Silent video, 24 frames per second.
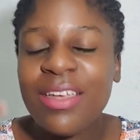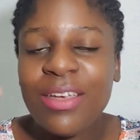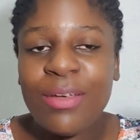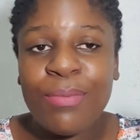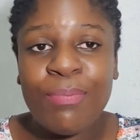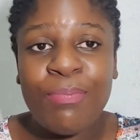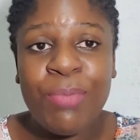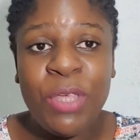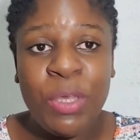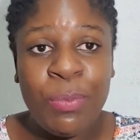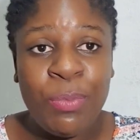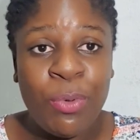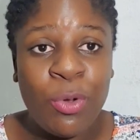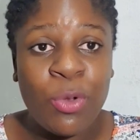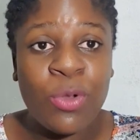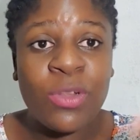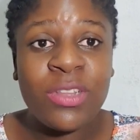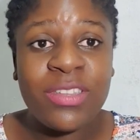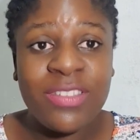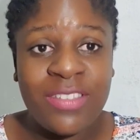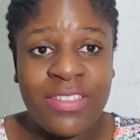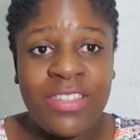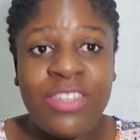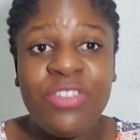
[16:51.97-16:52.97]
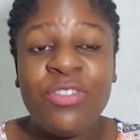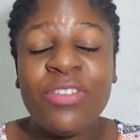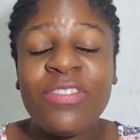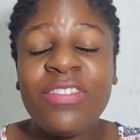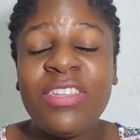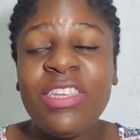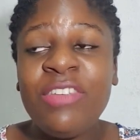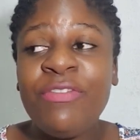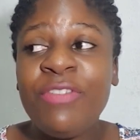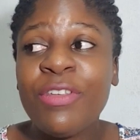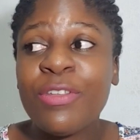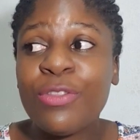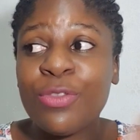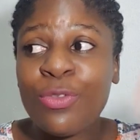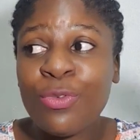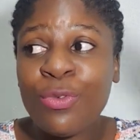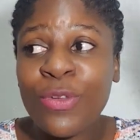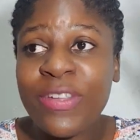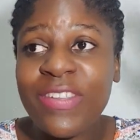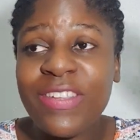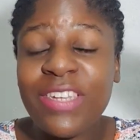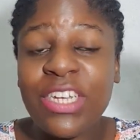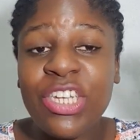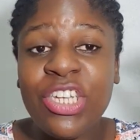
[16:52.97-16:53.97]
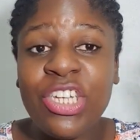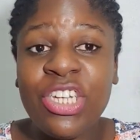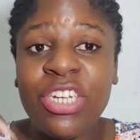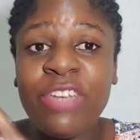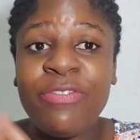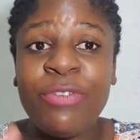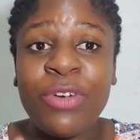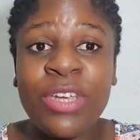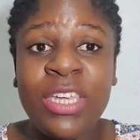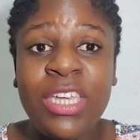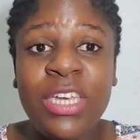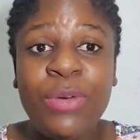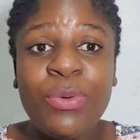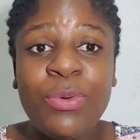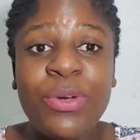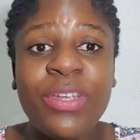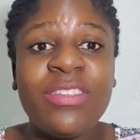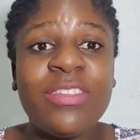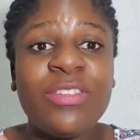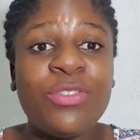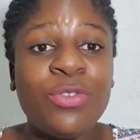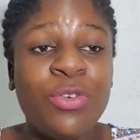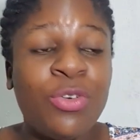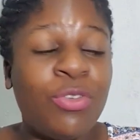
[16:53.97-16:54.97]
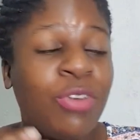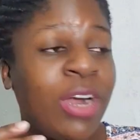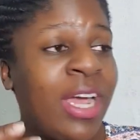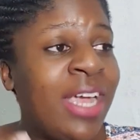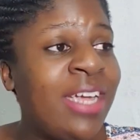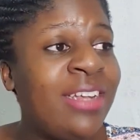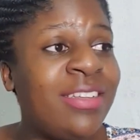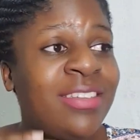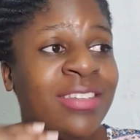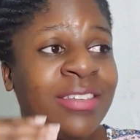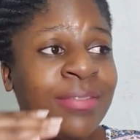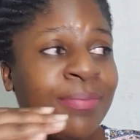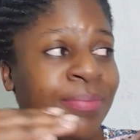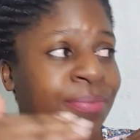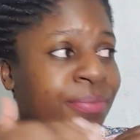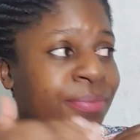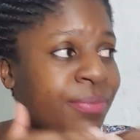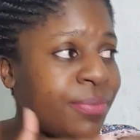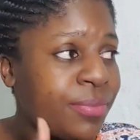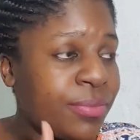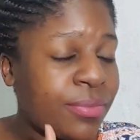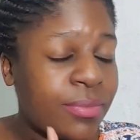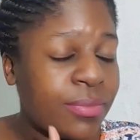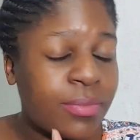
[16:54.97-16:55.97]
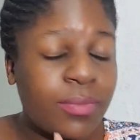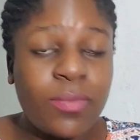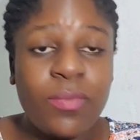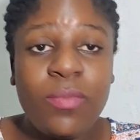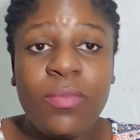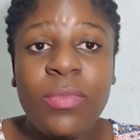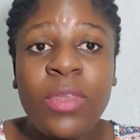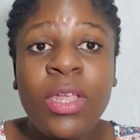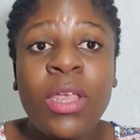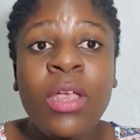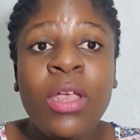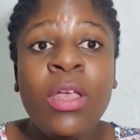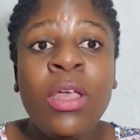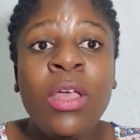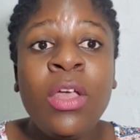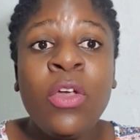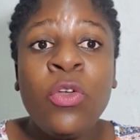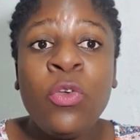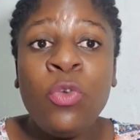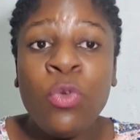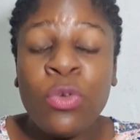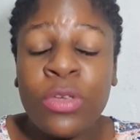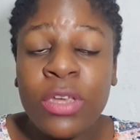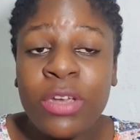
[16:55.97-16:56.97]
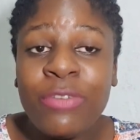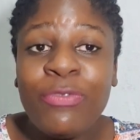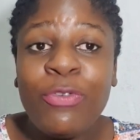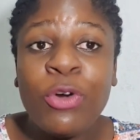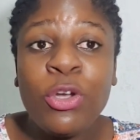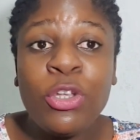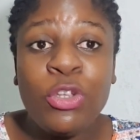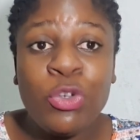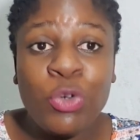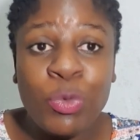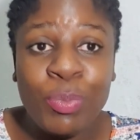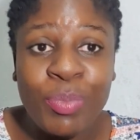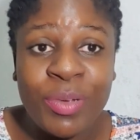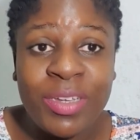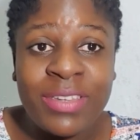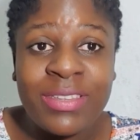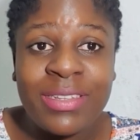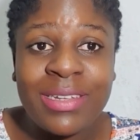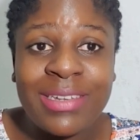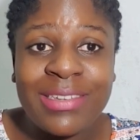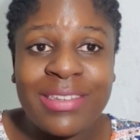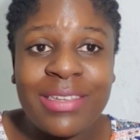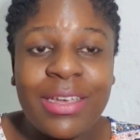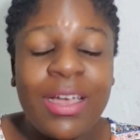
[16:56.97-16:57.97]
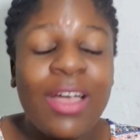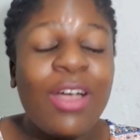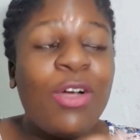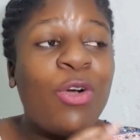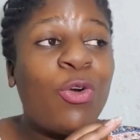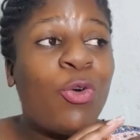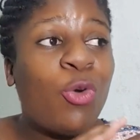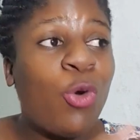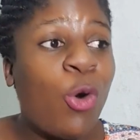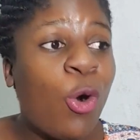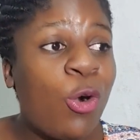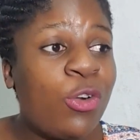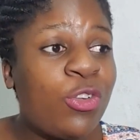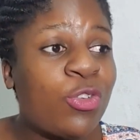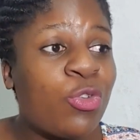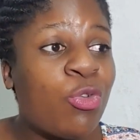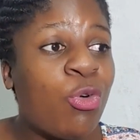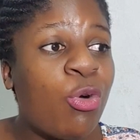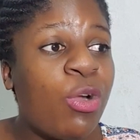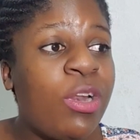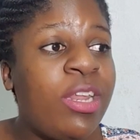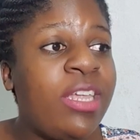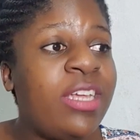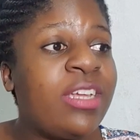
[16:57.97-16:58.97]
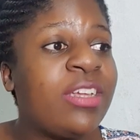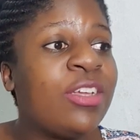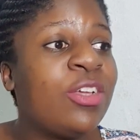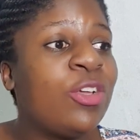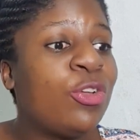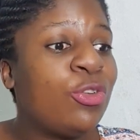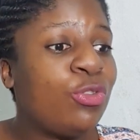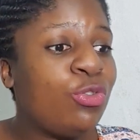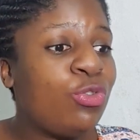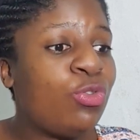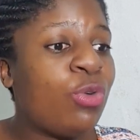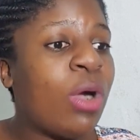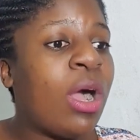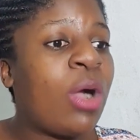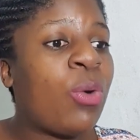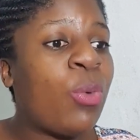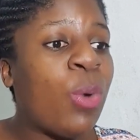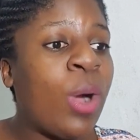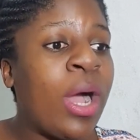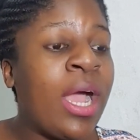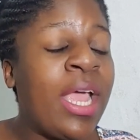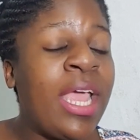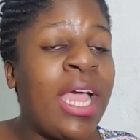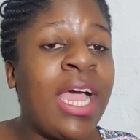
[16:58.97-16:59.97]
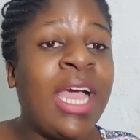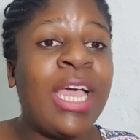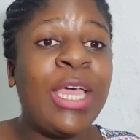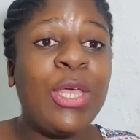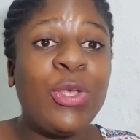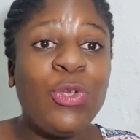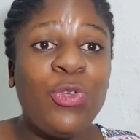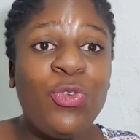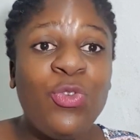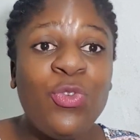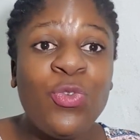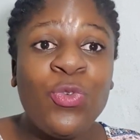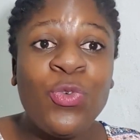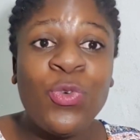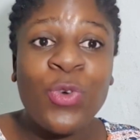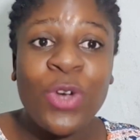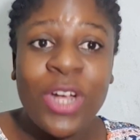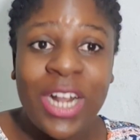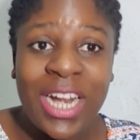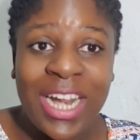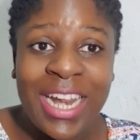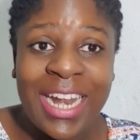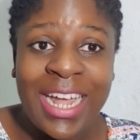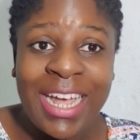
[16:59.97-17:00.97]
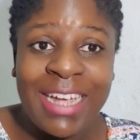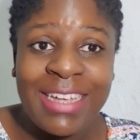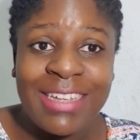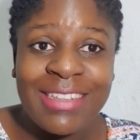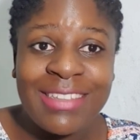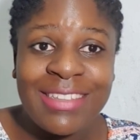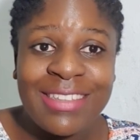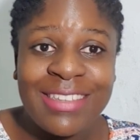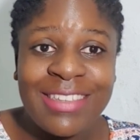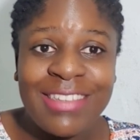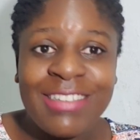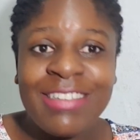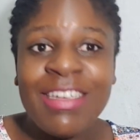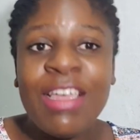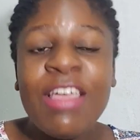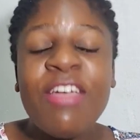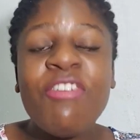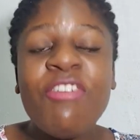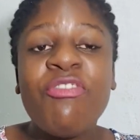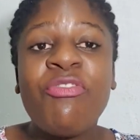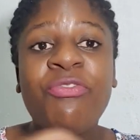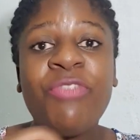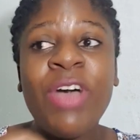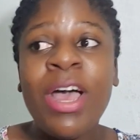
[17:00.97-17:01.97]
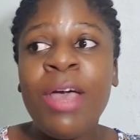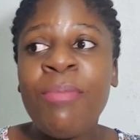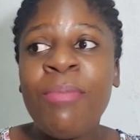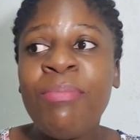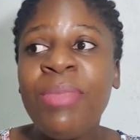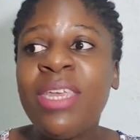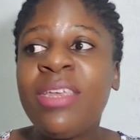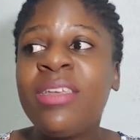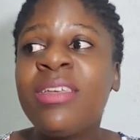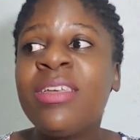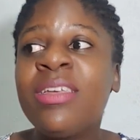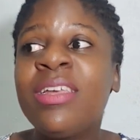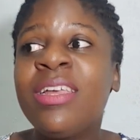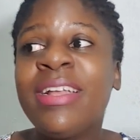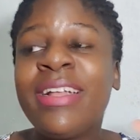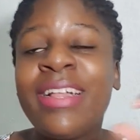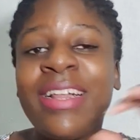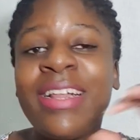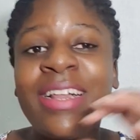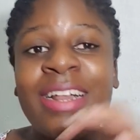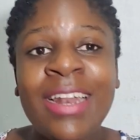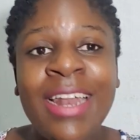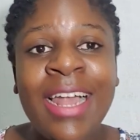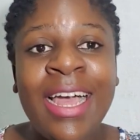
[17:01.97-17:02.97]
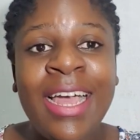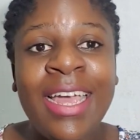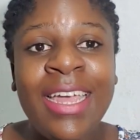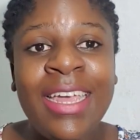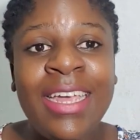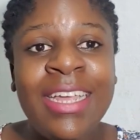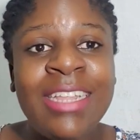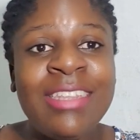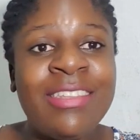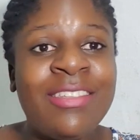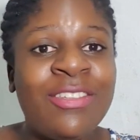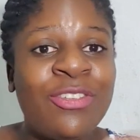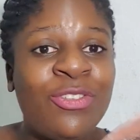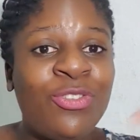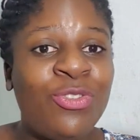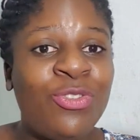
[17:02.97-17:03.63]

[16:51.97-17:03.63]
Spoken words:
people see your CVs through searching for keywords. So write looking for new business, cold calling to acquire new clients, farming clients to